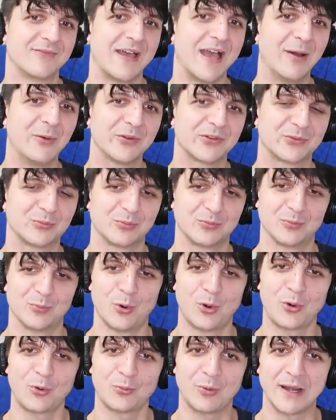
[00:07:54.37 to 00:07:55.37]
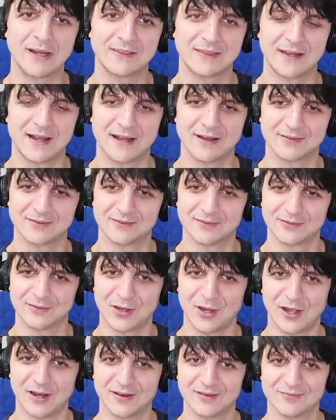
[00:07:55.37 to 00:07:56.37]
I was more right than I
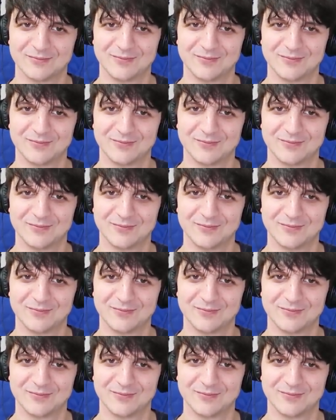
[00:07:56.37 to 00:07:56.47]
thought.